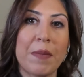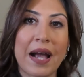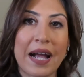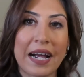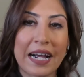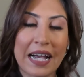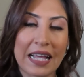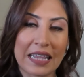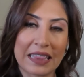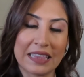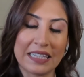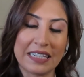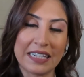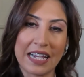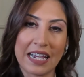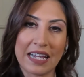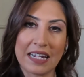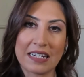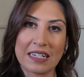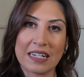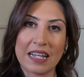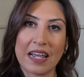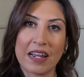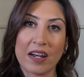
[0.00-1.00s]
back at the
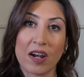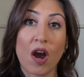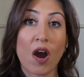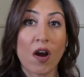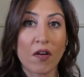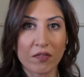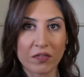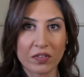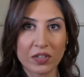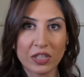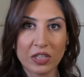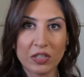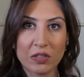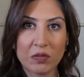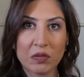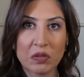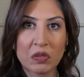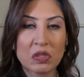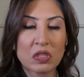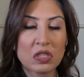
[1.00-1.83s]
end and offer you.